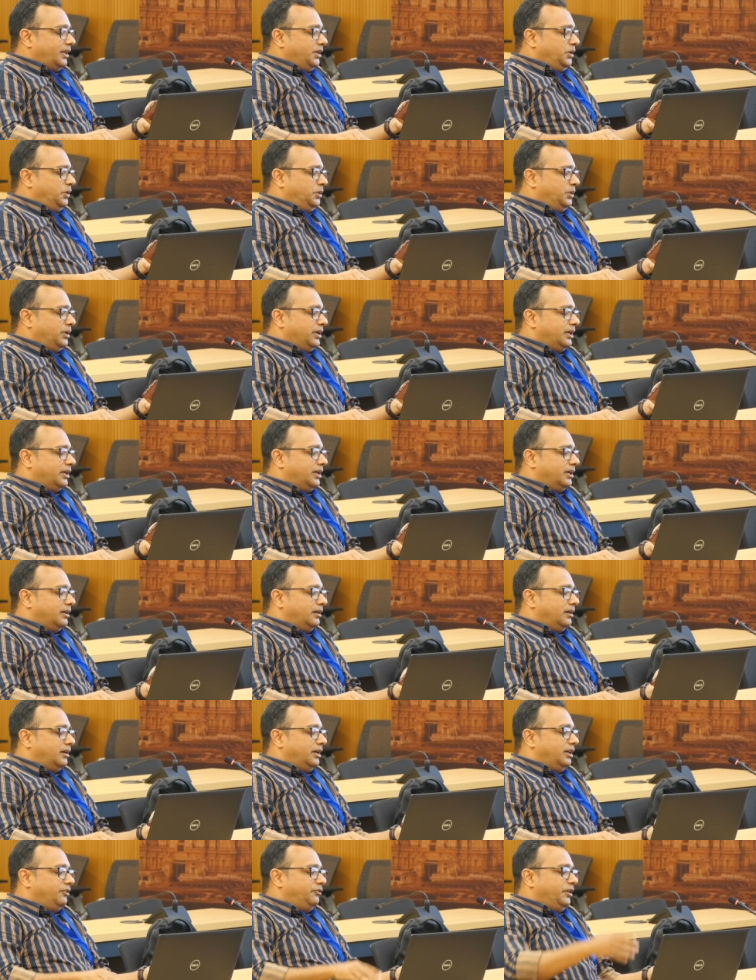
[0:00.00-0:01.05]
you know,
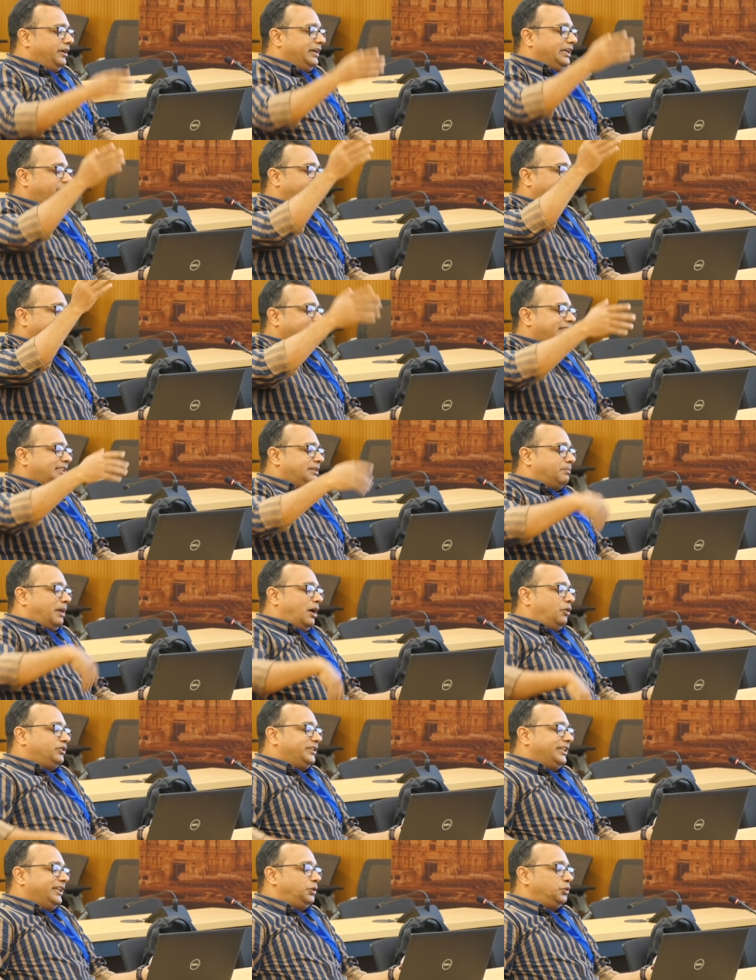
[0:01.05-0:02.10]
uh, if you divide the
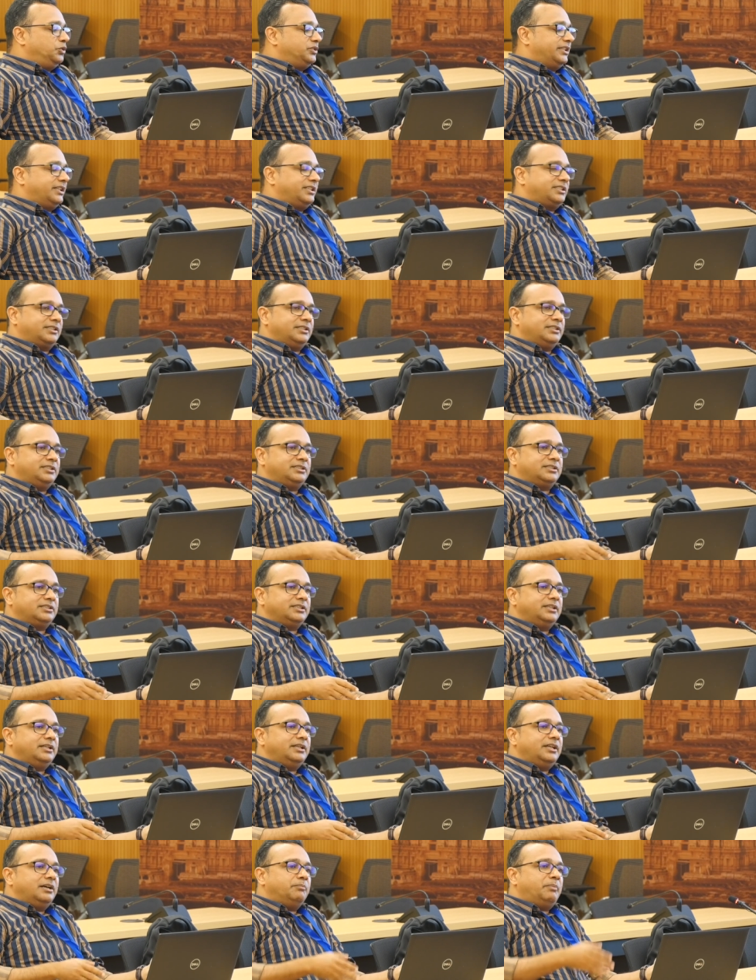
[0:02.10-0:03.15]
mouth in two sections
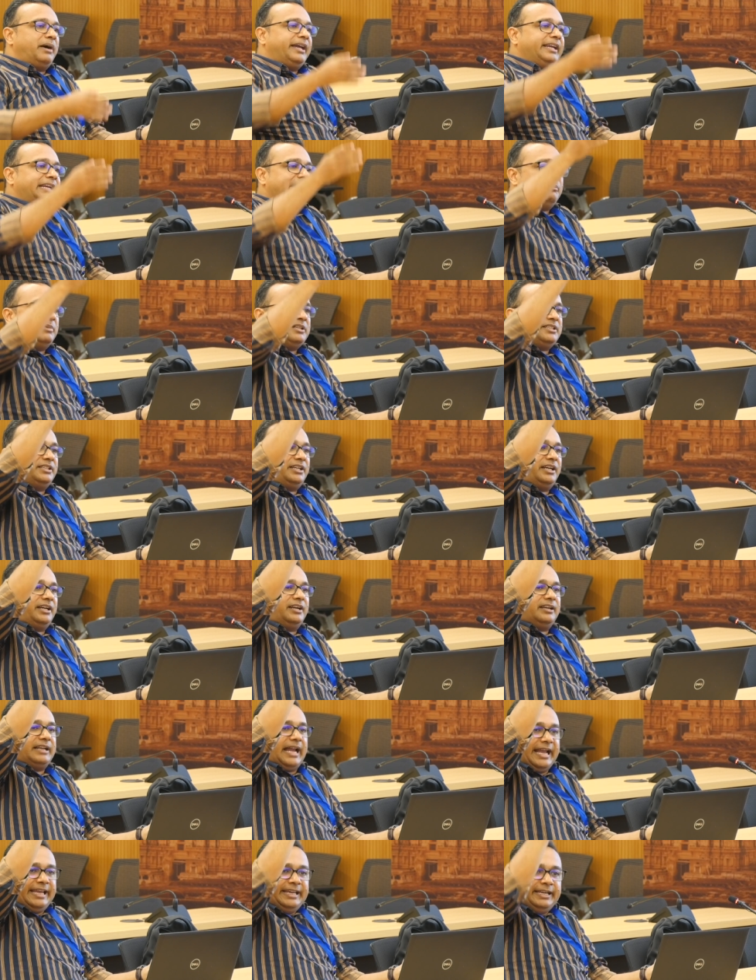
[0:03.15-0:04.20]
by an imaginary
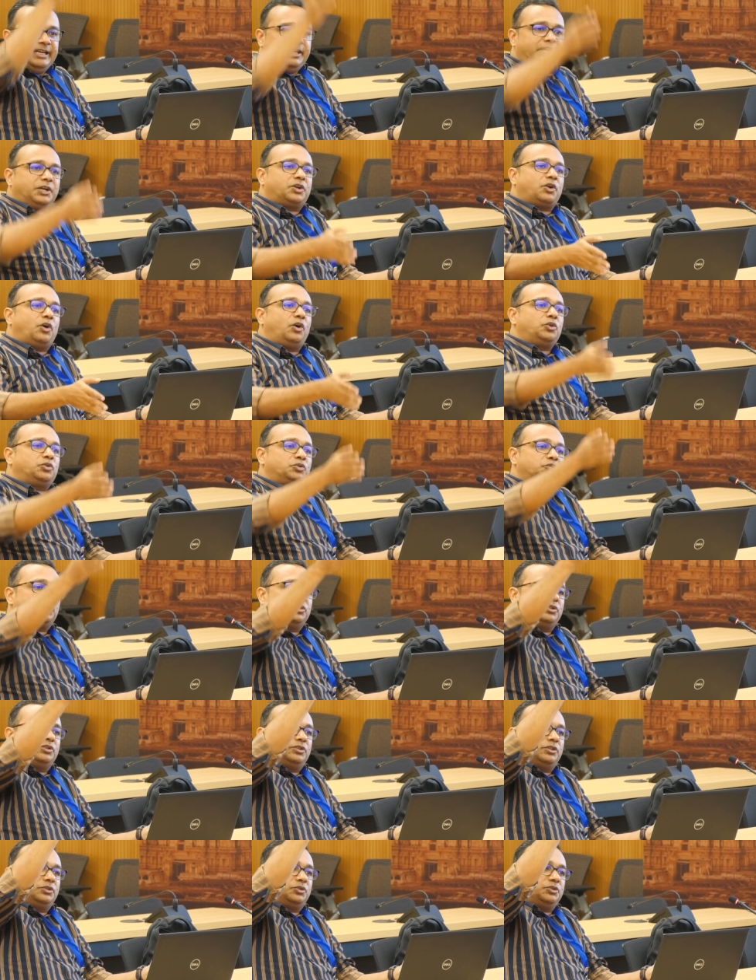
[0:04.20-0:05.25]
line drawn
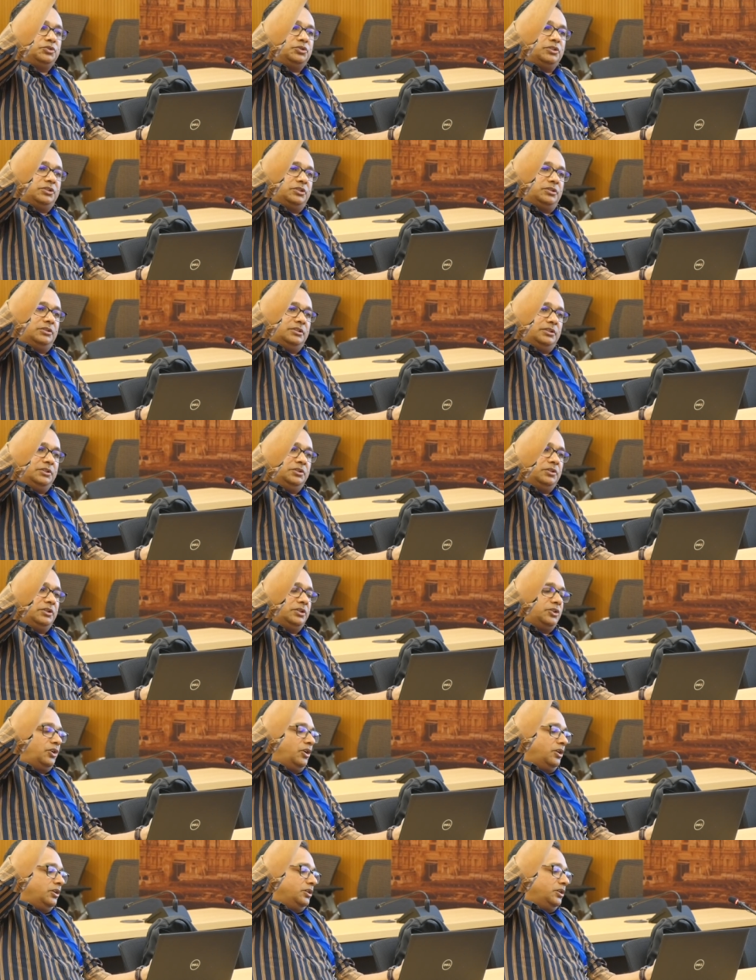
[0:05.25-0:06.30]
through uh, the, you know
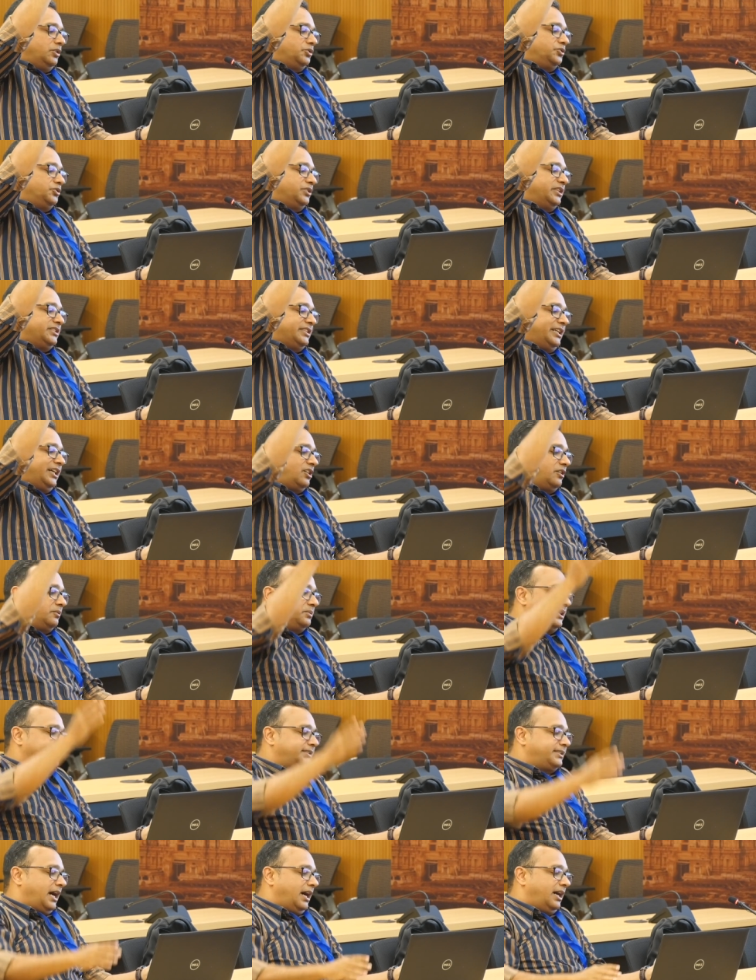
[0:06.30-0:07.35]
drawn through the center of
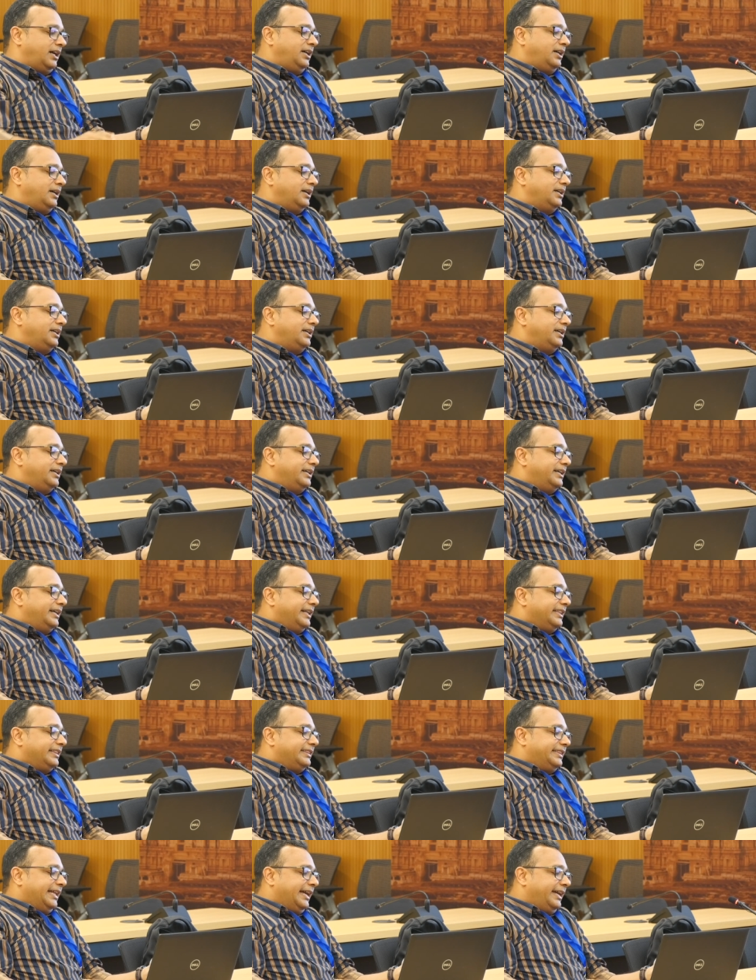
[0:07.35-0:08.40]
the tongue
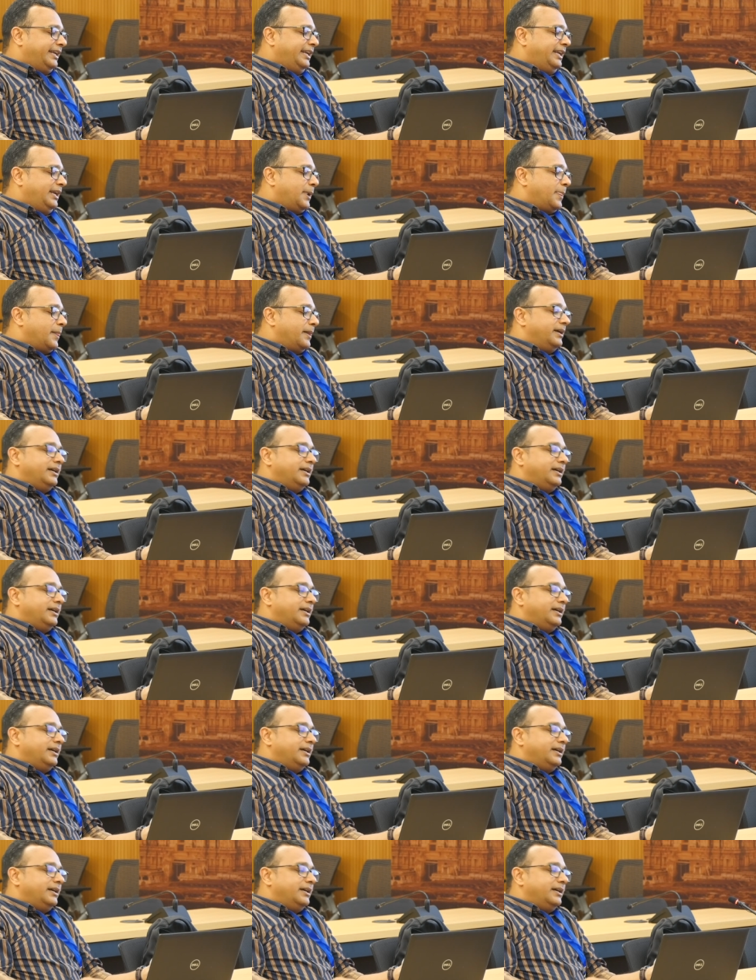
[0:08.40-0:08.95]
then